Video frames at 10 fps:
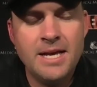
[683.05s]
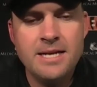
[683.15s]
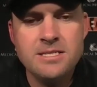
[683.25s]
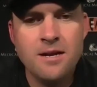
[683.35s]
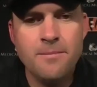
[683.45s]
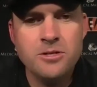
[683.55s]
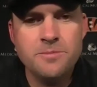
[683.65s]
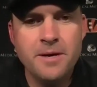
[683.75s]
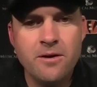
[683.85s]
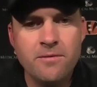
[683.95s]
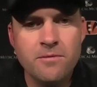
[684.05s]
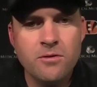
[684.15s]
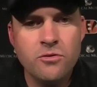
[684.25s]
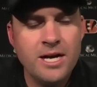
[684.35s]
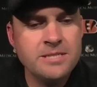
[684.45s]
Yeah, he's got a much better
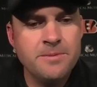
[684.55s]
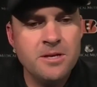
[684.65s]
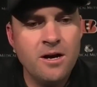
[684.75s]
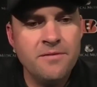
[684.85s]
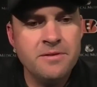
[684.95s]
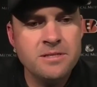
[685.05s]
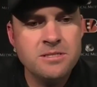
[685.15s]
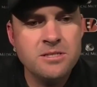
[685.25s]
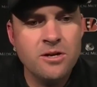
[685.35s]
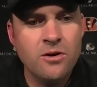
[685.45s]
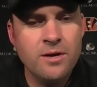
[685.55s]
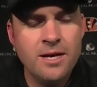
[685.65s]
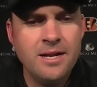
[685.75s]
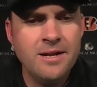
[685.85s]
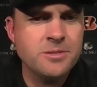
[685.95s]
grasp of the offense, you know.
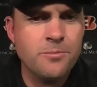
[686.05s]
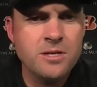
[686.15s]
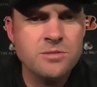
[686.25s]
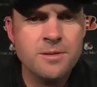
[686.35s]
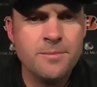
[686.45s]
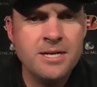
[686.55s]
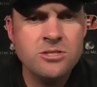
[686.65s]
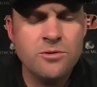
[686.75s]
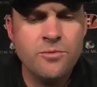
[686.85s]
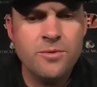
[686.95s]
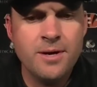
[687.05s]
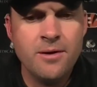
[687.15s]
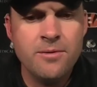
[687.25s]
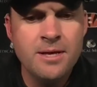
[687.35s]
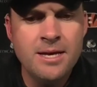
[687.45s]
And I was impressed with him last year with
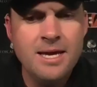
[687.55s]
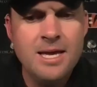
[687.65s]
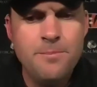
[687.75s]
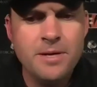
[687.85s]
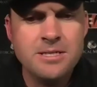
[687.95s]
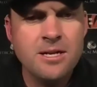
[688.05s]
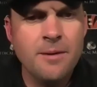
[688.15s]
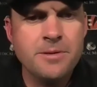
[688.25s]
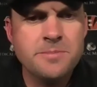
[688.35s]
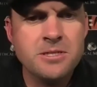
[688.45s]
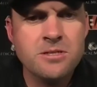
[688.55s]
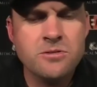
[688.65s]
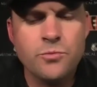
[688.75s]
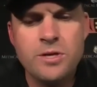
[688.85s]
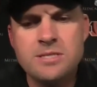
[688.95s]
how he picked it up, especially
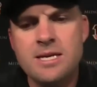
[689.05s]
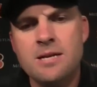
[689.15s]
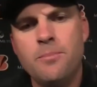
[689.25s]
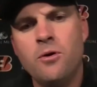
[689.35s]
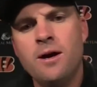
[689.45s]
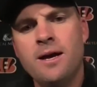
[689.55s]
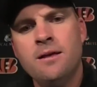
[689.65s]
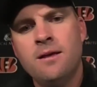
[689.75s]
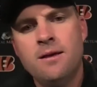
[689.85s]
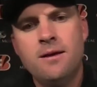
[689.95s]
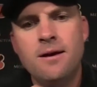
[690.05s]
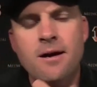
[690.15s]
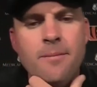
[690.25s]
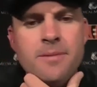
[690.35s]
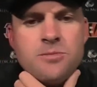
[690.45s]
those weeks he had to play,
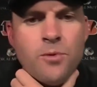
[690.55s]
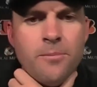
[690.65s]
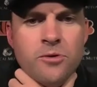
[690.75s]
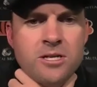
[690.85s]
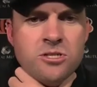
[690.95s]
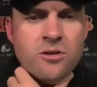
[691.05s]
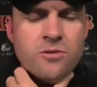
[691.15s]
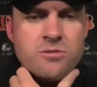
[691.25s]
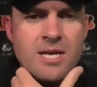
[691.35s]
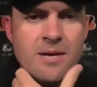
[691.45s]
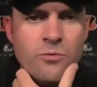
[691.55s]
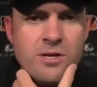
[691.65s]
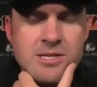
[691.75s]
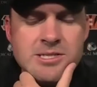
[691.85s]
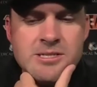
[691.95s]
his preparation during those game
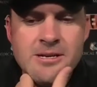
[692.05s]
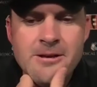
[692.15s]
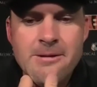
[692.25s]
weeks.